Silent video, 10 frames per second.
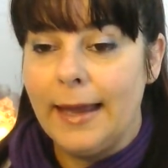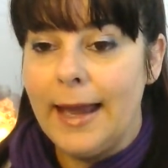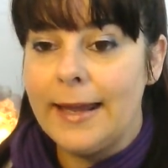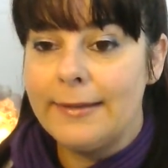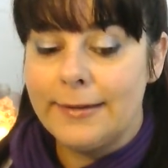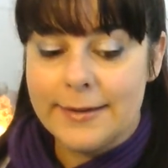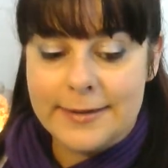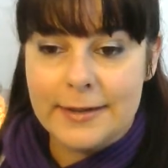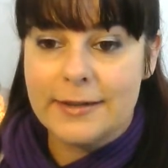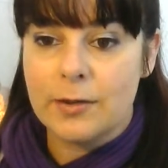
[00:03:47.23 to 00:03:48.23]
And this
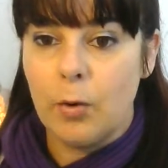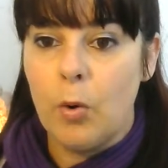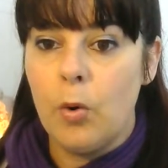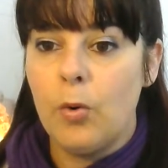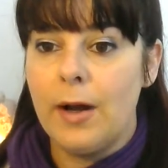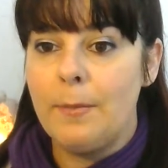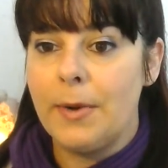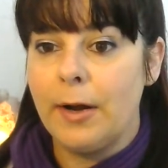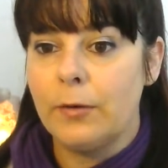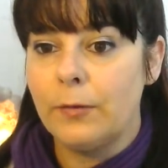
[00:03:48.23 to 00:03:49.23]
is all
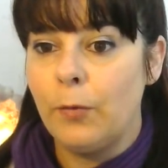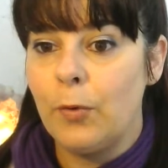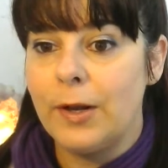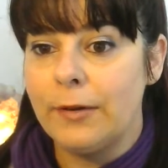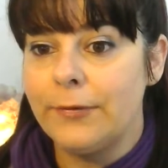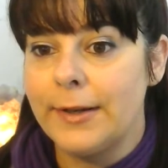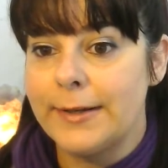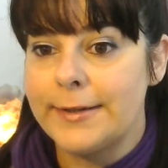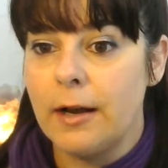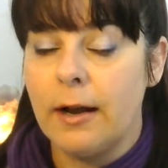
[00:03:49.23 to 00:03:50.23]
about
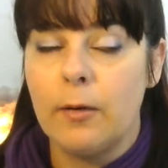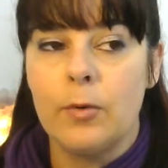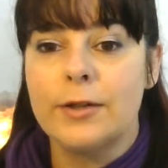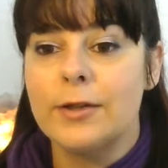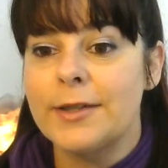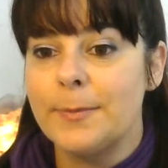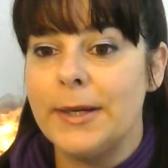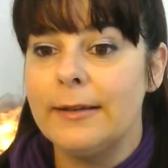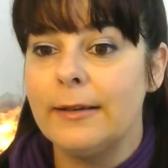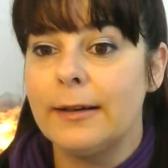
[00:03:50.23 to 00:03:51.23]
forgiveness. I want to
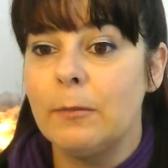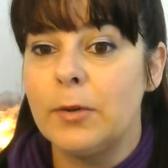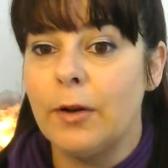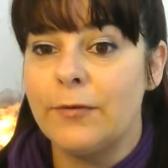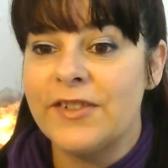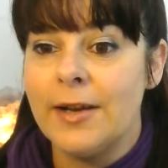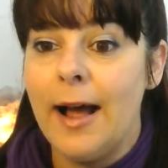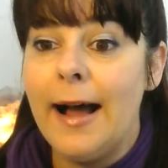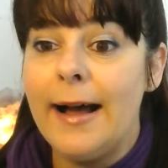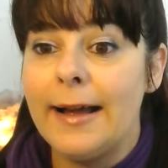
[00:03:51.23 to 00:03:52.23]
spend a little bit of
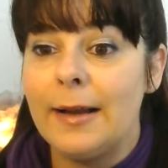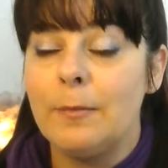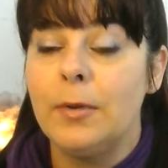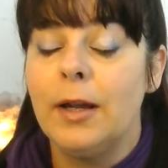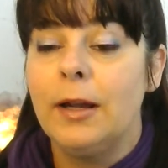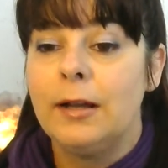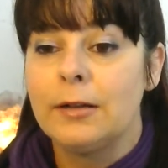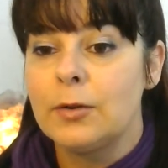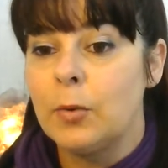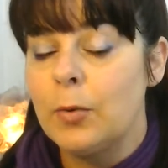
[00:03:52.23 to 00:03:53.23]
time
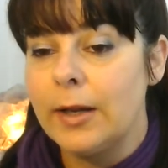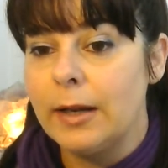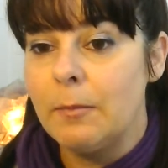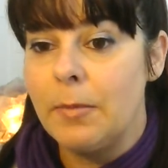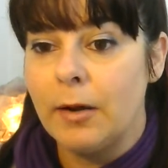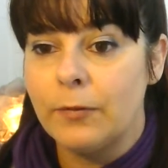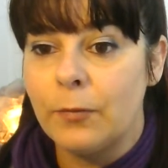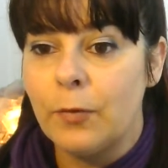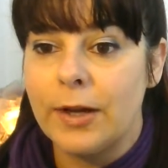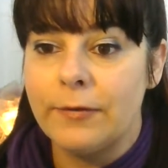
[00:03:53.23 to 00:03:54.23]
talking about
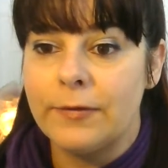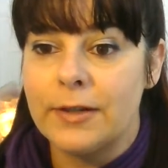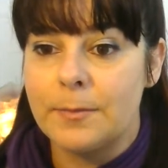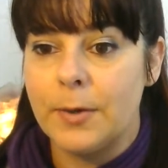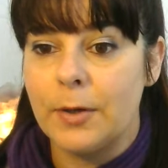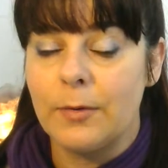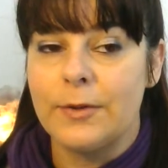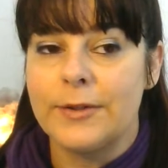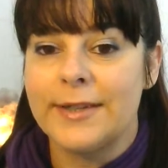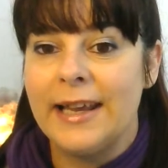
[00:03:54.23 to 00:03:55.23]
forgiveness
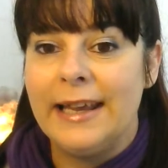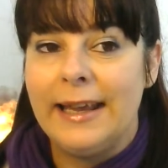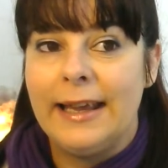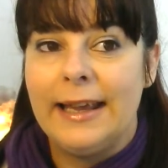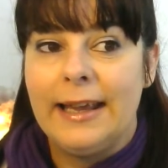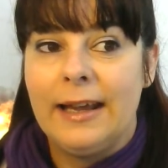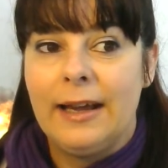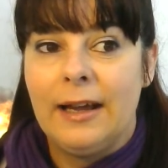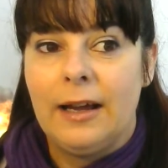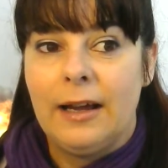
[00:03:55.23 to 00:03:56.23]
because
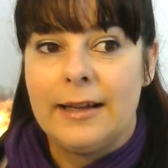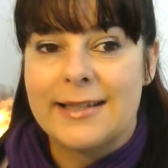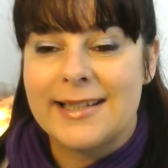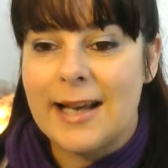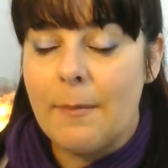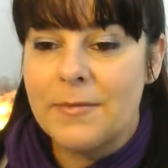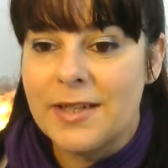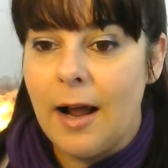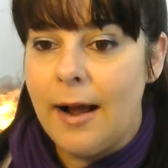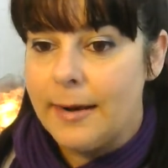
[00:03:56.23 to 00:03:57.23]

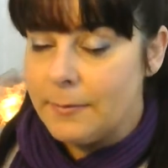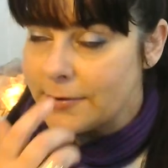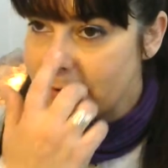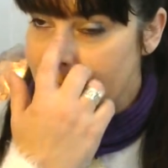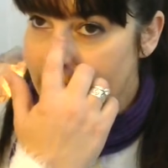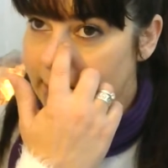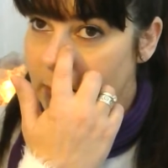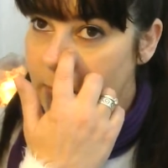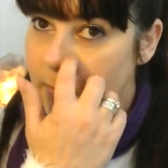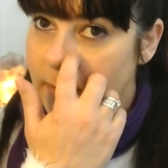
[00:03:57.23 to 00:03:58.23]
sometimes, I
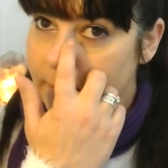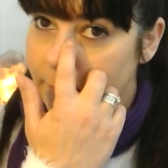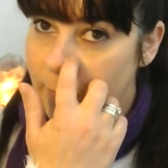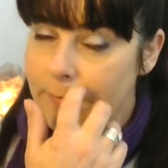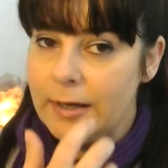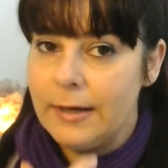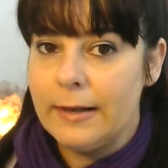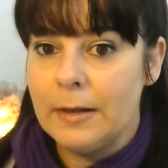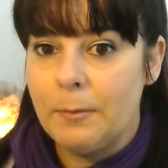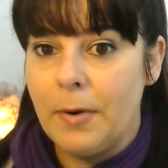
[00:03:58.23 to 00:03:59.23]
know for me
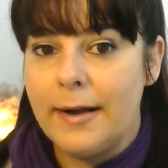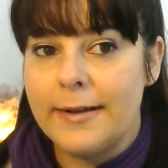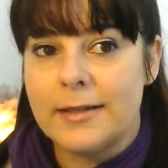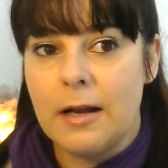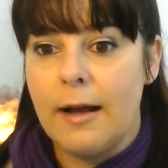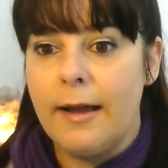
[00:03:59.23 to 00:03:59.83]
in the past, I